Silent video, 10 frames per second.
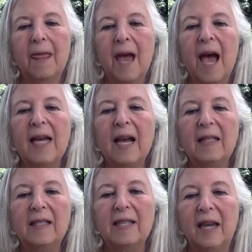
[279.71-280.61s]
I
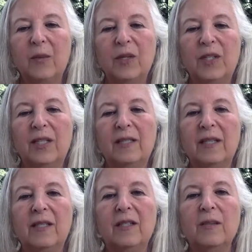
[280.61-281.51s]
cut sandwiches
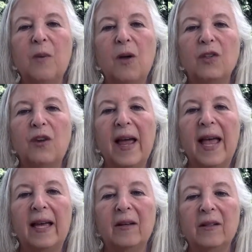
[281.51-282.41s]
into small
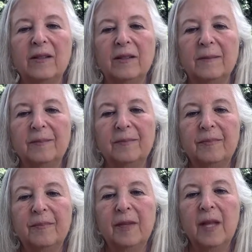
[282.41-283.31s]
triangles.
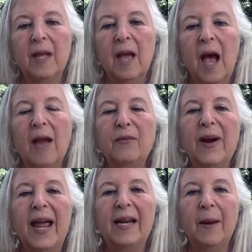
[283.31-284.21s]
I
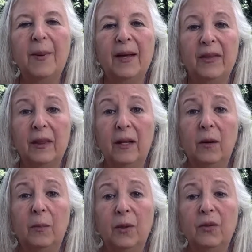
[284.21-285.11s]
read about the
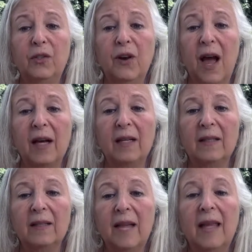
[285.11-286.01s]
little blue truck
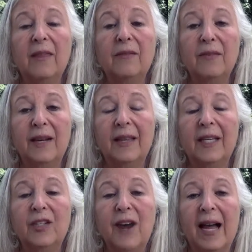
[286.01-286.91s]
and the
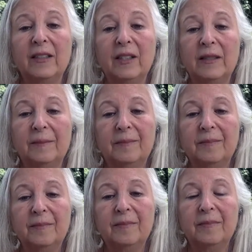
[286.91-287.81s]
friendly tractor.
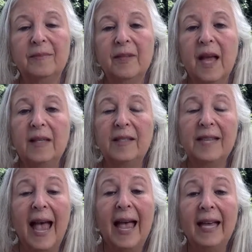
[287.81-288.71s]
I
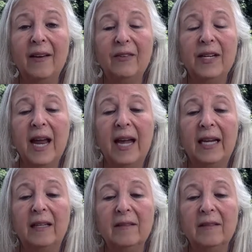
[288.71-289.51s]
sang every night.